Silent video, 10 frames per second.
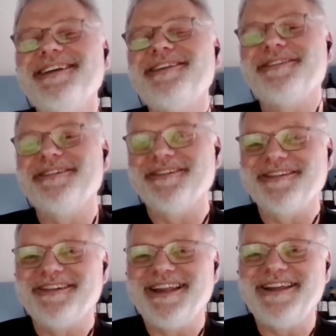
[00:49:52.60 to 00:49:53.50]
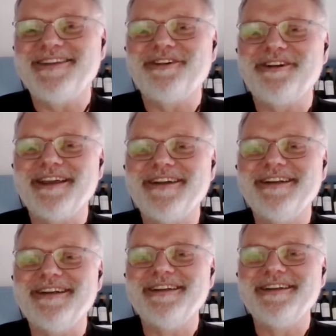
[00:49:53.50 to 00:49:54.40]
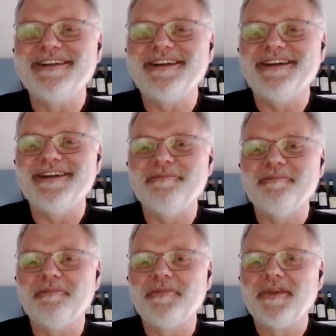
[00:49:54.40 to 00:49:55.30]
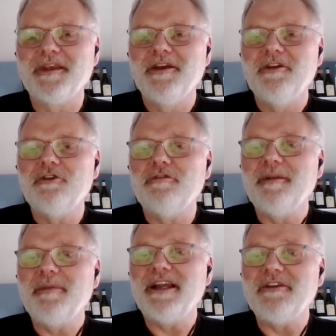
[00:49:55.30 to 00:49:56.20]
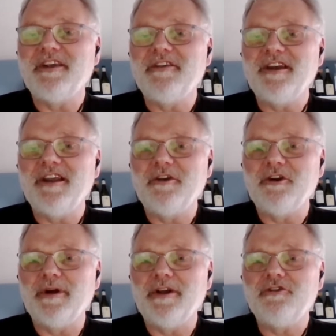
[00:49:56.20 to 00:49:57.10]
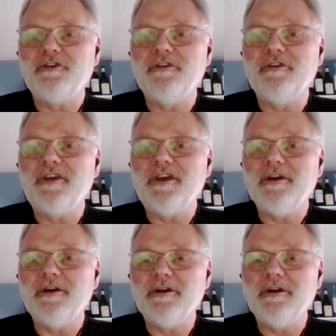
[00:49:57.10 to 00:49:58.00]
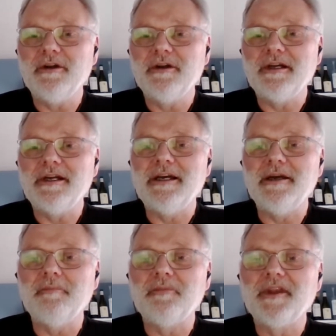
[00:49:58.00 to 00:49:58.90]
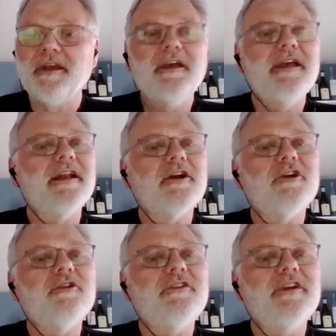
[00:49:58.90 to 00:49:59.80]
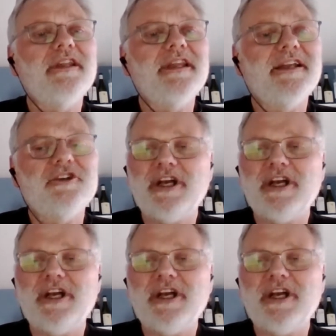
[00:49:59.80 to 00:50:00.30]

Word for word: So so that's very good. Um, so if anybody else has any other questions here, um, and are you seeing that,